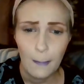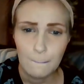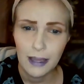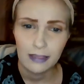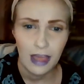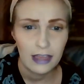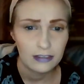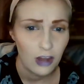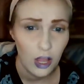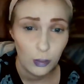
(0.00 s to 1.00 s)
my
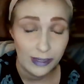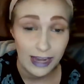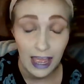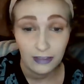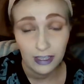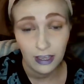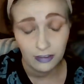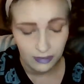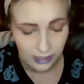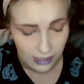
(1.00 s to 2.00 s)
last Halloween Havoc of
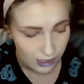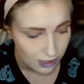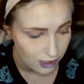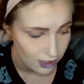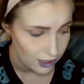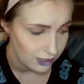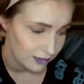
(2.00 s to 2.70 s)
the year.